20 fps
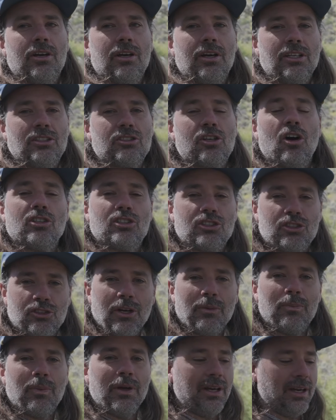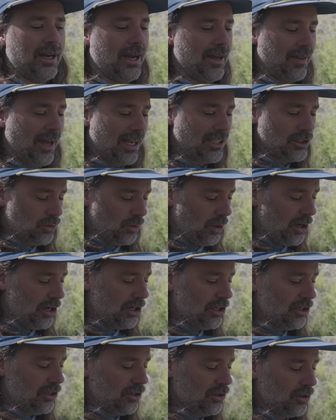it's called stripping, and that's where
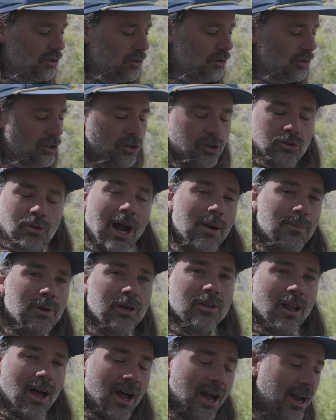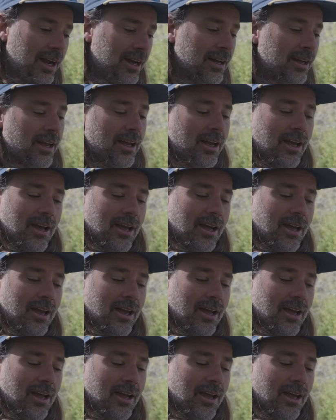you'll grab your line